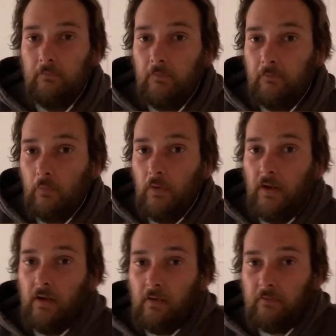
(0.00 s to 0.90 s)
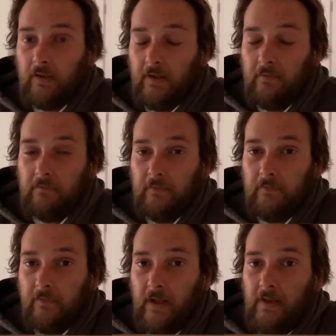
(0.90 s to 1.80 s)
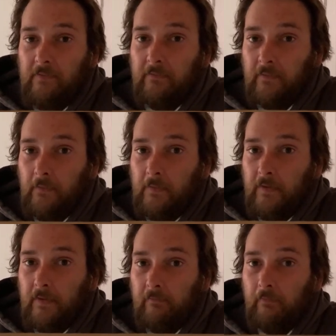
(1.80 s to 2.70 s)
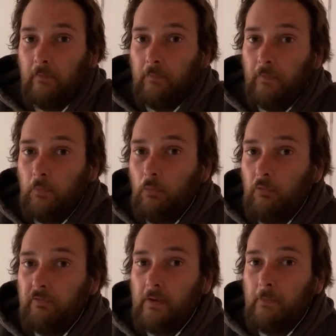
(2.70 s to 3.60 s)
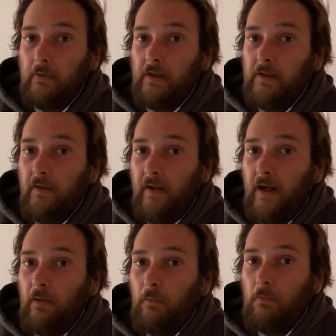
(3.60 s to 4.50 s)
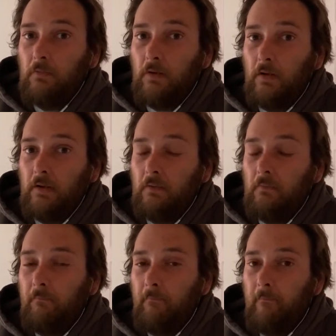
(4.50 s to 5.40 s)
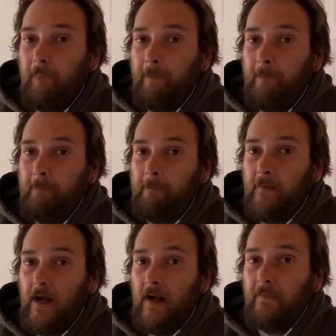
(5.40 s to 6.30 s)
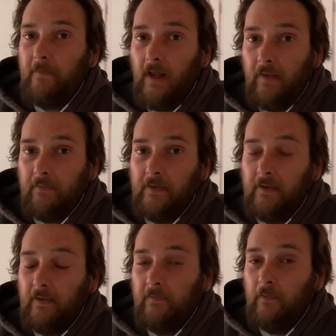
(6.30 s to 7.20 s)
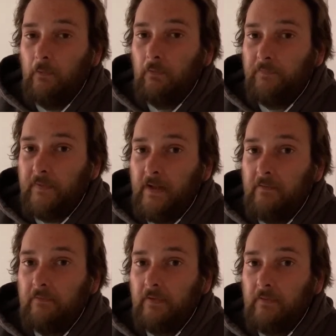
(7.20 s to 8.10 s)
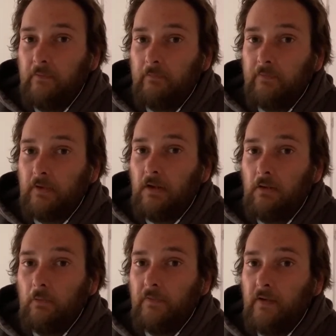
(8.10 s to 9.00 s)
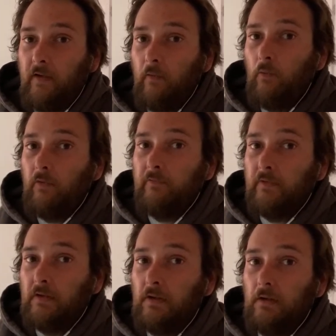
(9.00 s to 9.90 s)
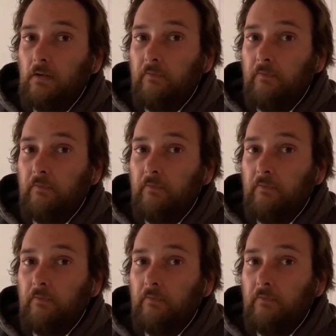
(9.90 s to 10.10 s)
The voices change into that note, and the, vo the walls shimmer in and out, right? and up uh, the note of the engine of the car, or the exhaust of the car.